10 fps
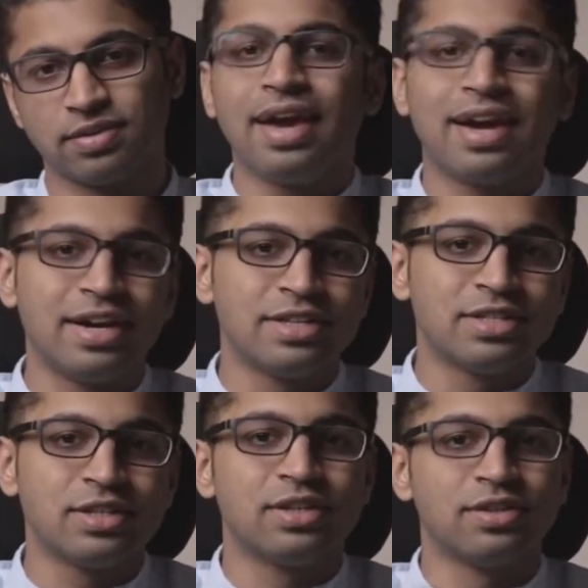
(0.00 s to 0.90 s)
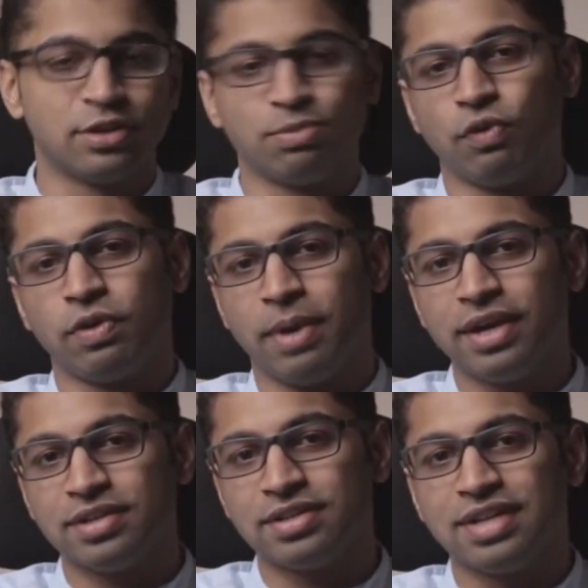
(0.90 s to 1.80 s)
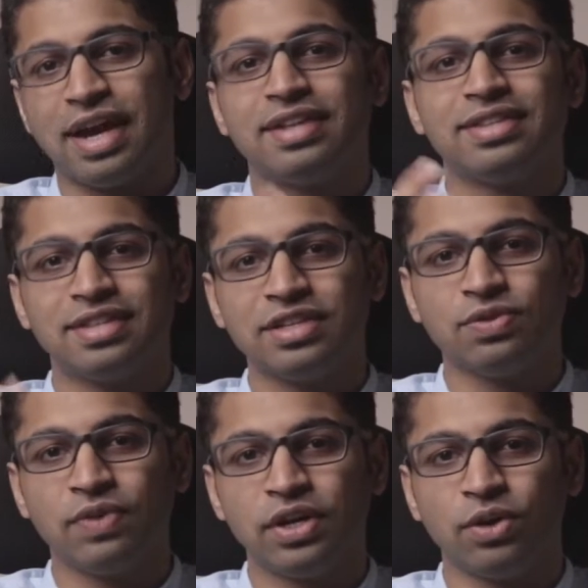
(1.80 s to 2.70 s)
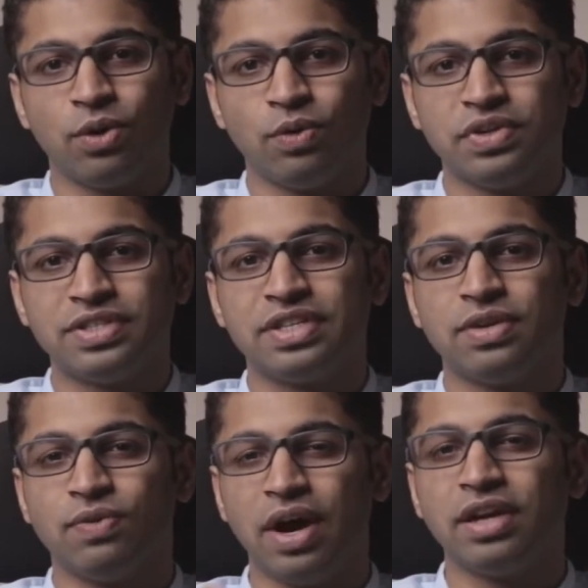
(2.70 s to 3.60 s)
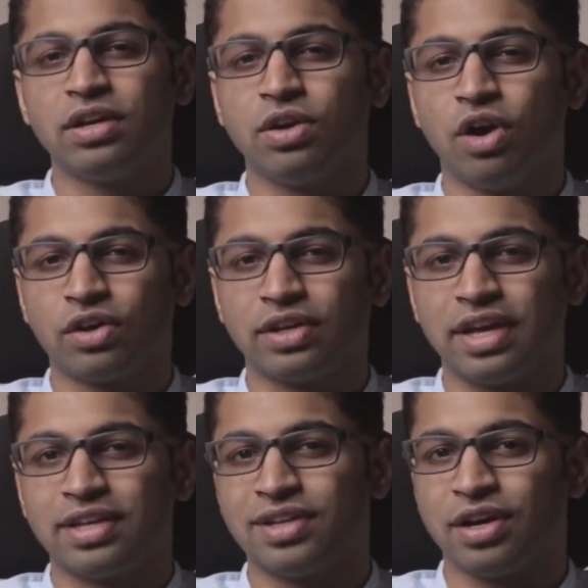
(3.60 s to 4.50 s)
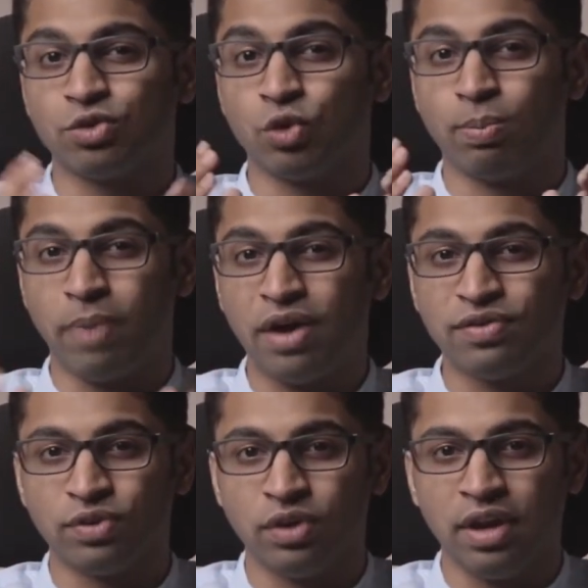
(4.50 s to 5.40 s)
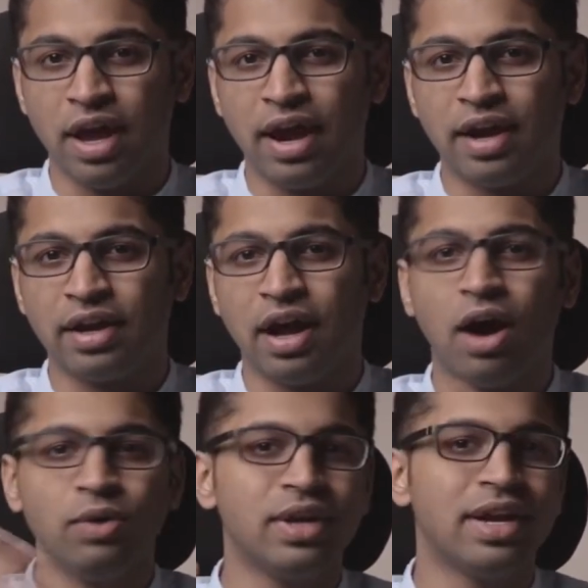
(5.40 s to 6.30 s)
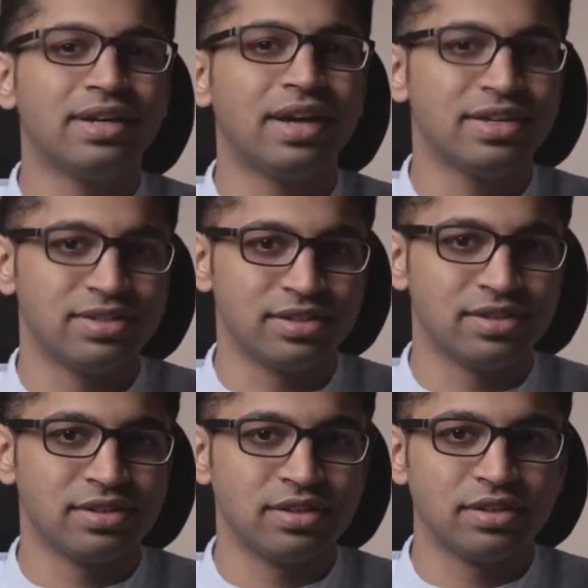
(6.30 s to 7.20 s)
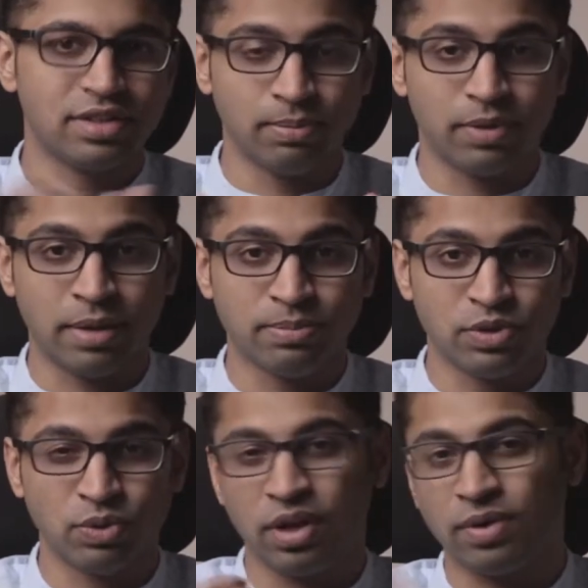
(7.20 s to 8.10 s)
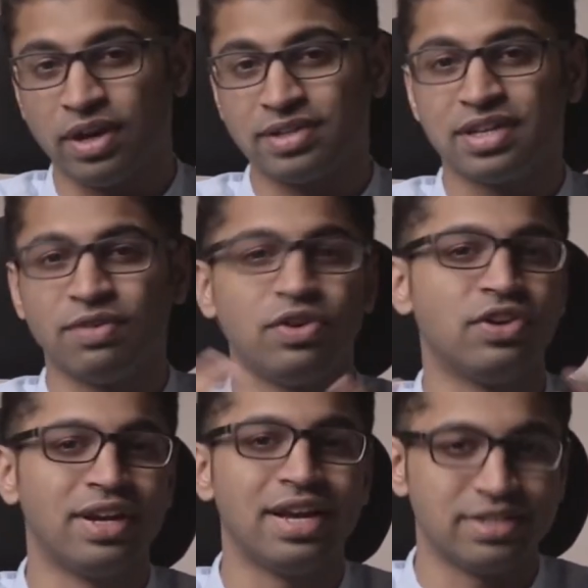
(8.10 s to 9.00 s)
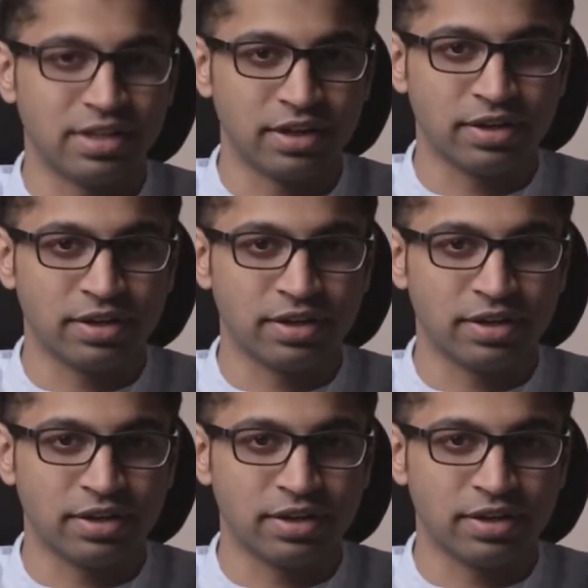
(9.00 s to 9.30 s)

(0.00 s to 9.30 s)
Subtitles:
Hey guys, this is Movie Miners, and in this video, we'll see why long takes are so powerful and how they entice us, sometimes without us even realizing